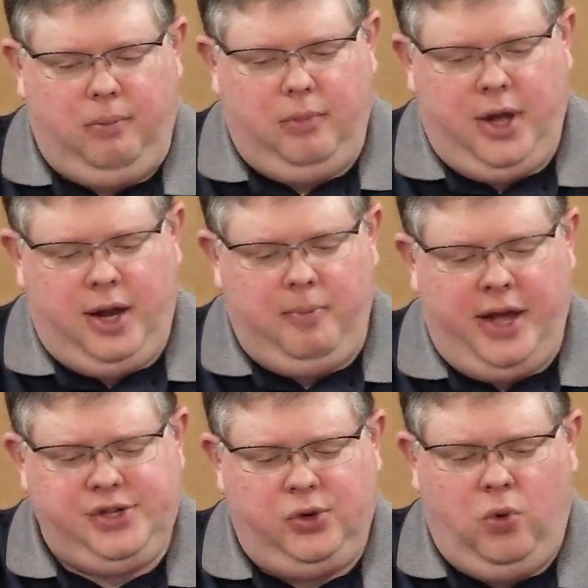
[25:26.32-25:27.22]
it
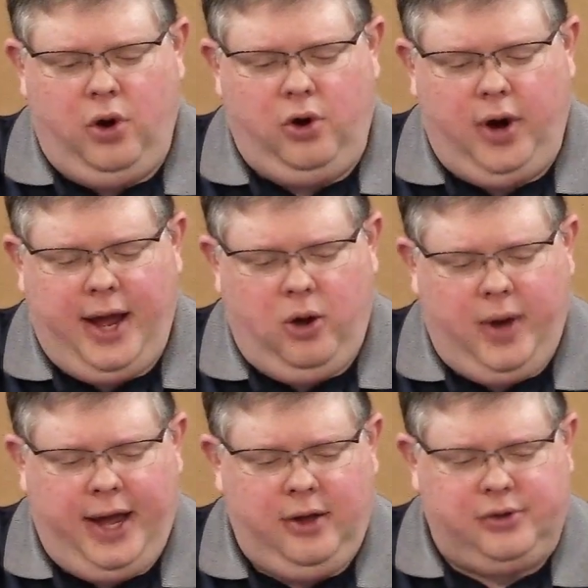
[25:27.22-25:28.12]
makes you wonder, how
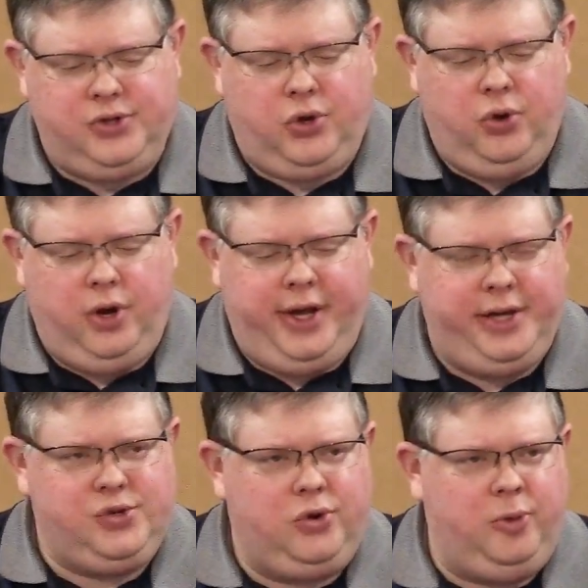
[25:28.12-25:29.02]
else could
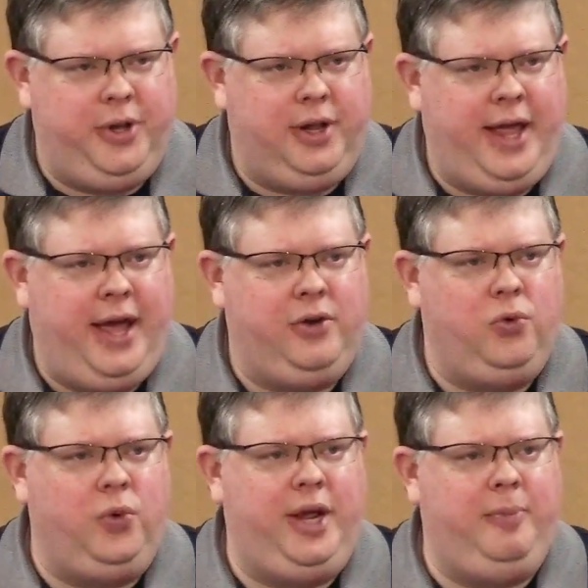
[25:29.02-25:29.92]
Israel be allowed to
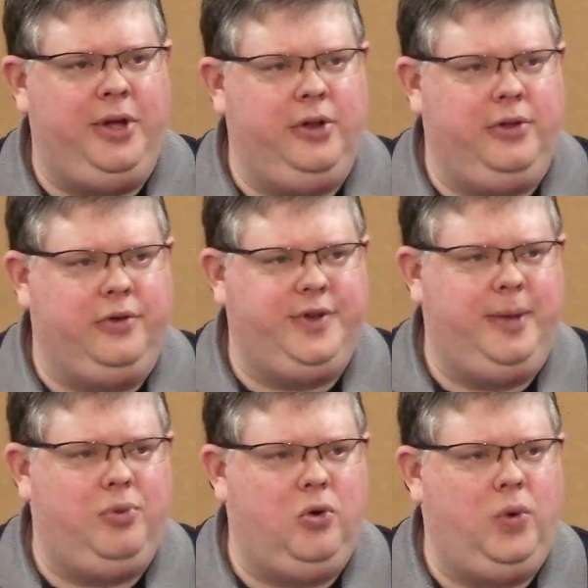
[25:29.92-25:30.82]
rebuild their
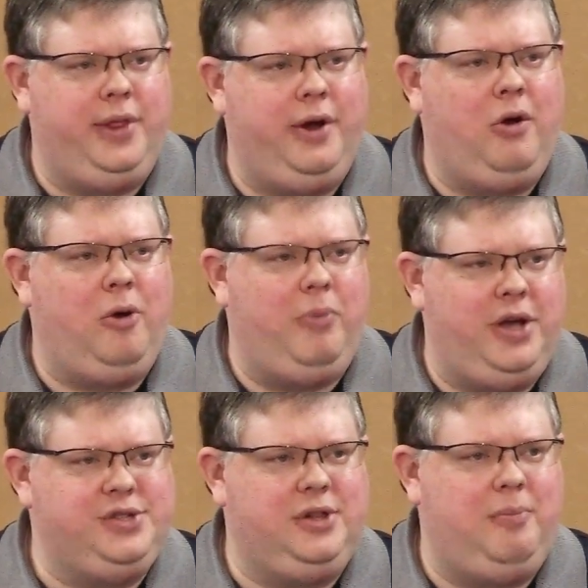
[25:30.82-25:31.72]
temple when there are
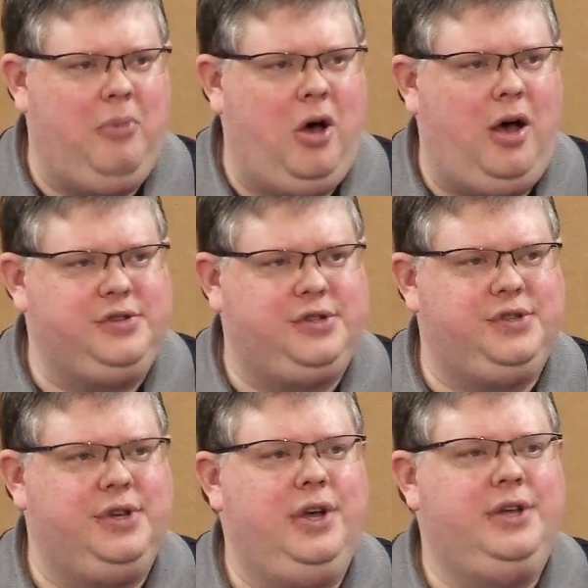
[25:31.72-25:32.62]
Muslim
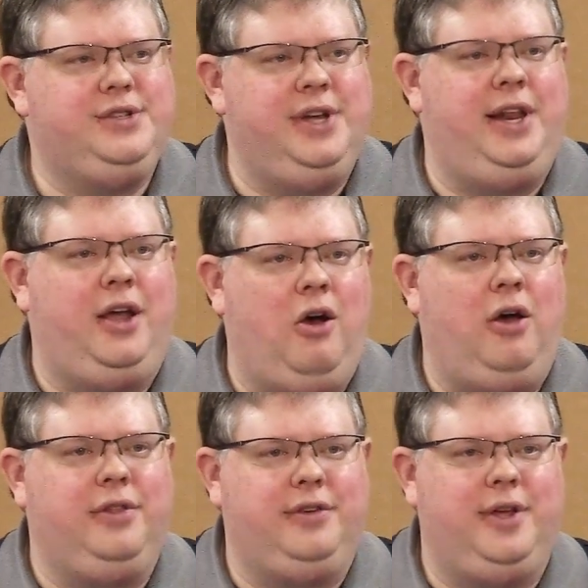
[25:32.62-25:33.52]
mosques sitting
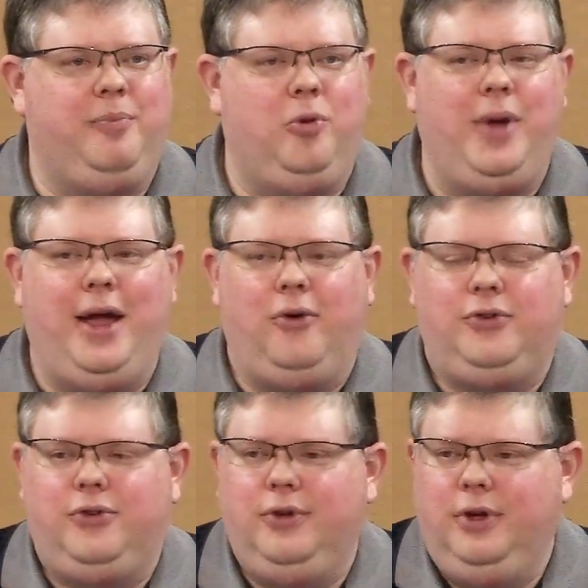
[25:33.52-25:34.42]
on the Temple
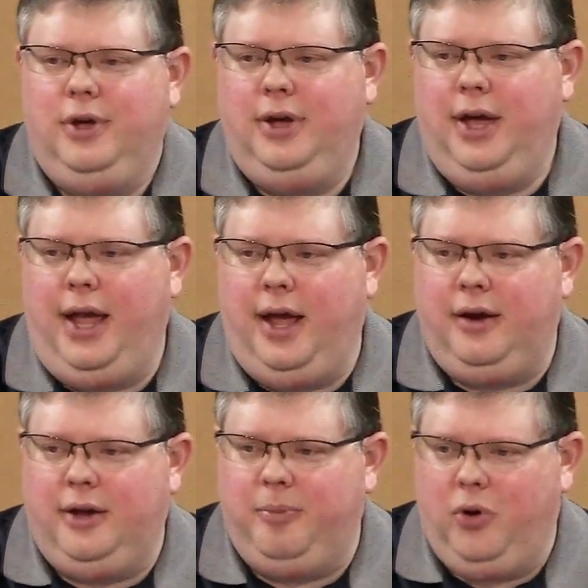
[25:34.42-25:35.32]
Mount?
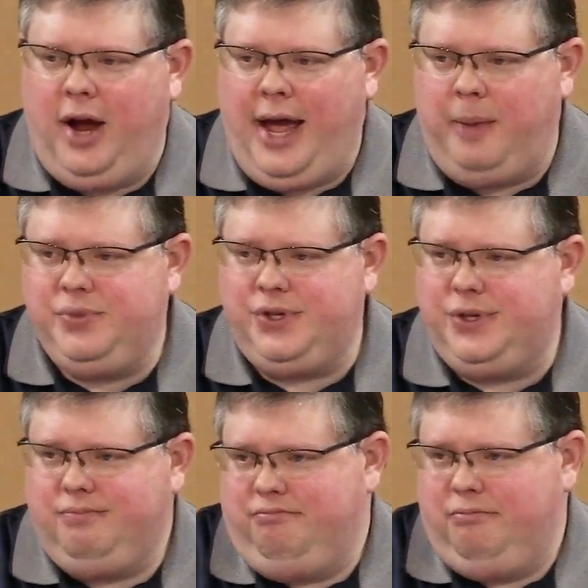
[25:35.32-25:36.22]
And
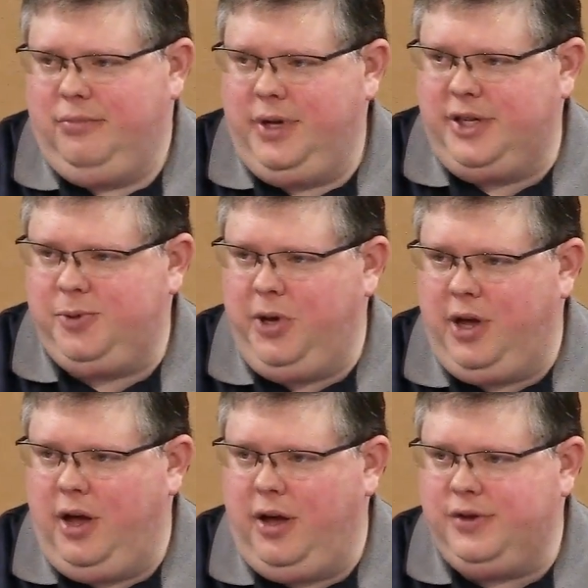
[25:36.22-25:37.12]
perhaps it's
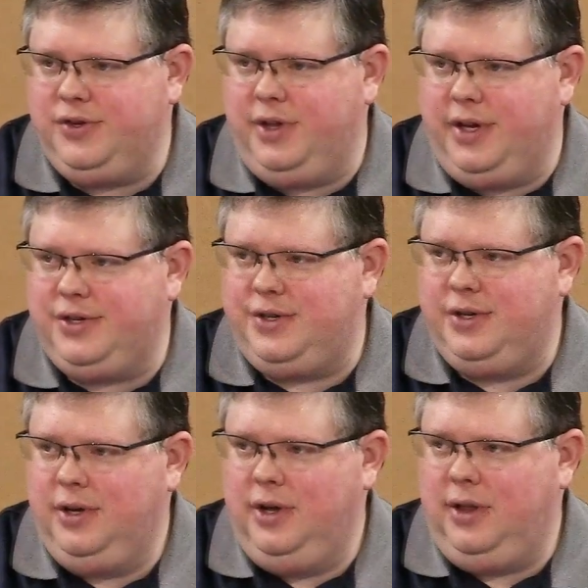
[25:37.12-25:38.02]
because this
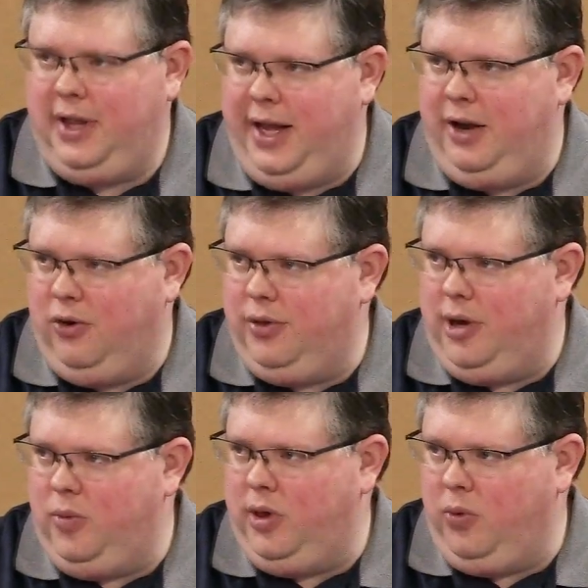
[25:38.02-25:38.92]
leader
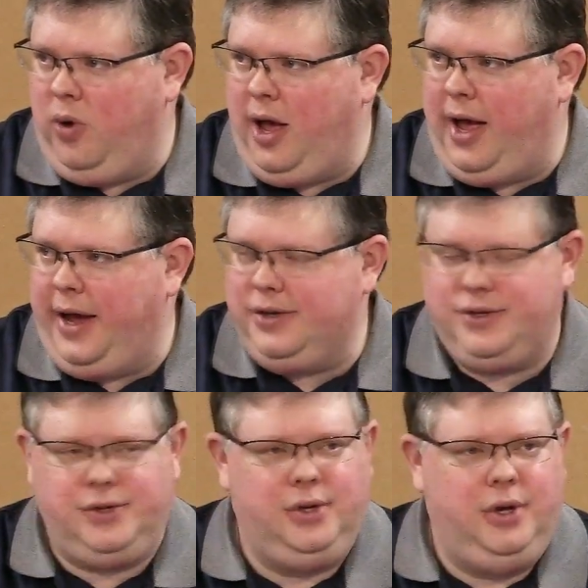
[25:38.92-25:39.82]
that will
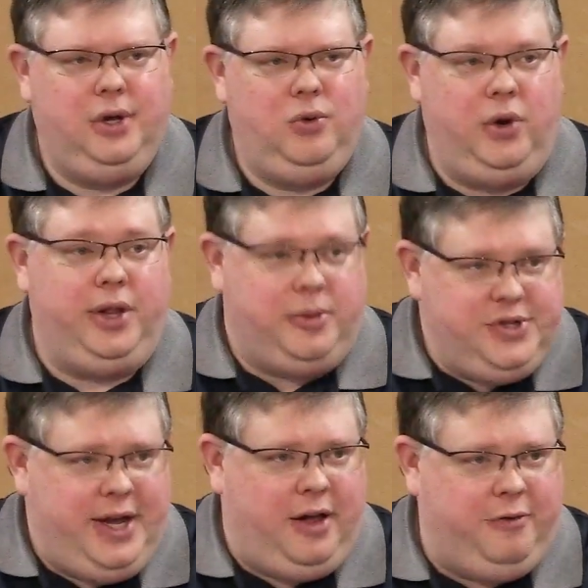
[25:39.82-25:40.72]
arise will
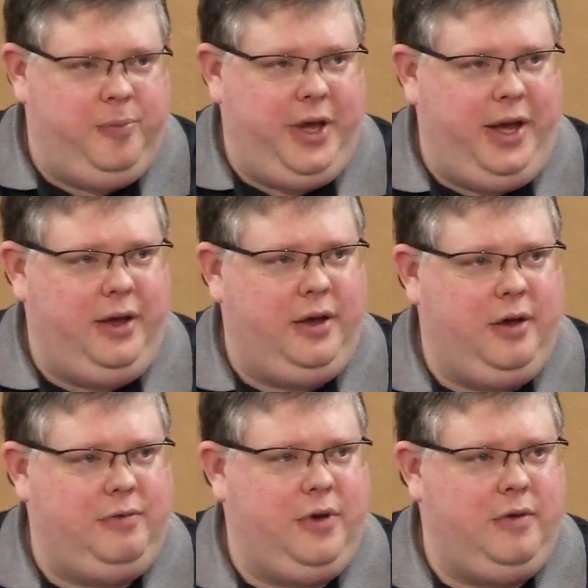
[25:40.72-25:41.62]
himself be
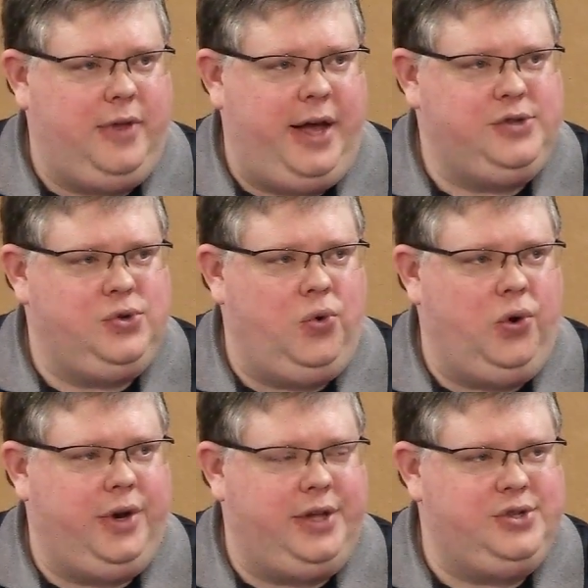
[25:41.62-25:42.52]
of that
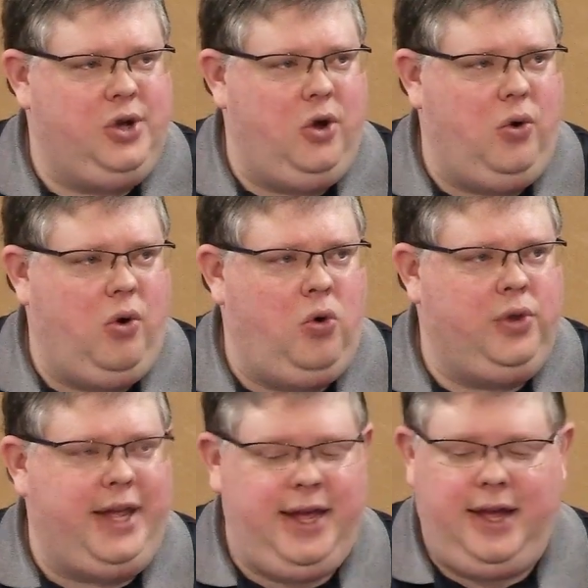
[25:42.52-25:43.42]
sort, and so
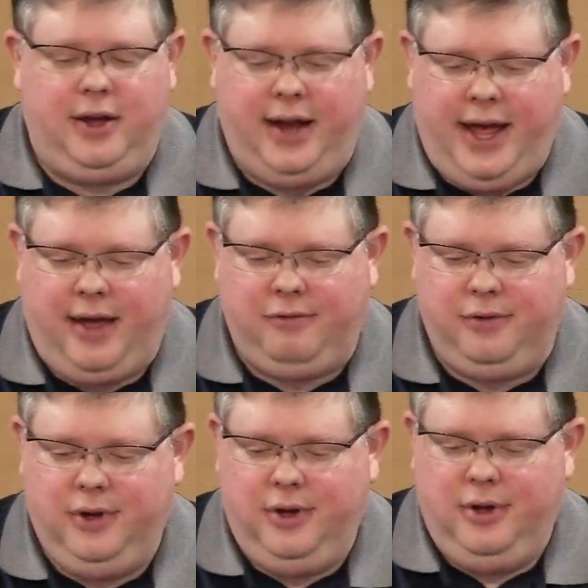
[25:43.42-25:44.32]
only he could have
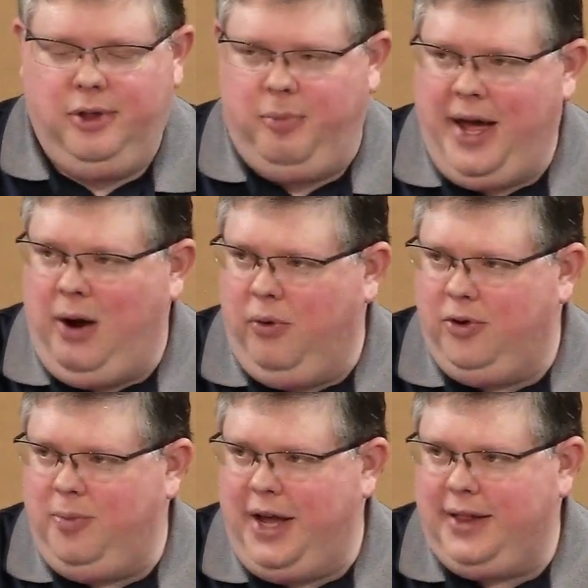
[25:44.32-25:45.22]
the power to
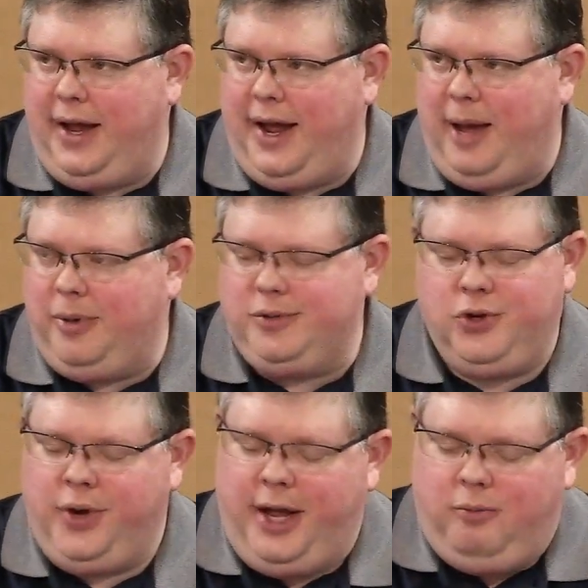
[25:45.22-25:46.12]
make that happen.
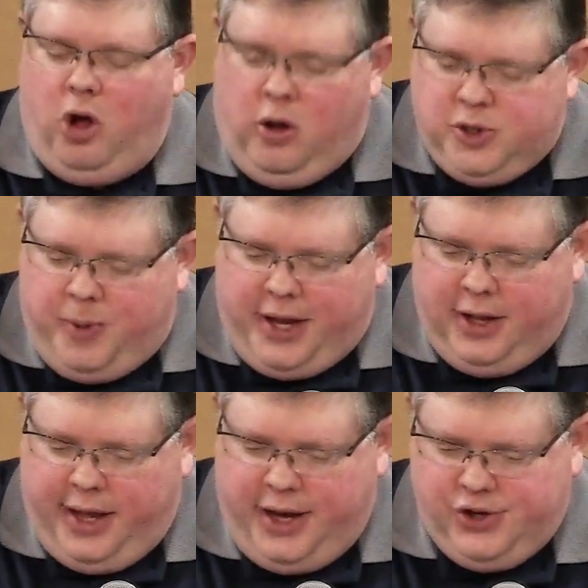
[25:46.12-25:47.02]
So again, all
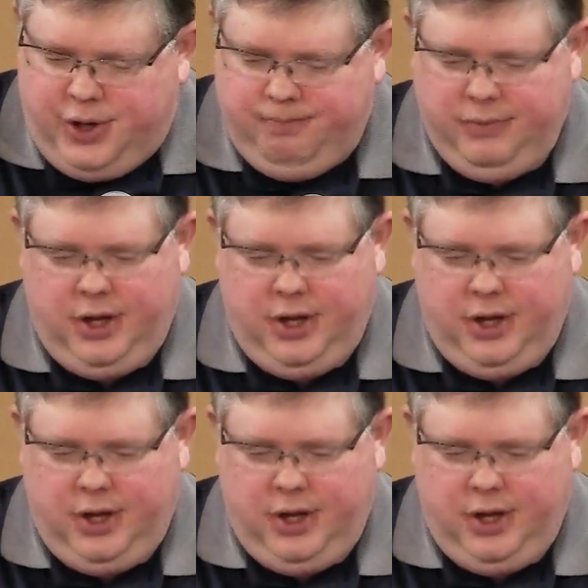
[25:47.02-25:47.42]
speculation.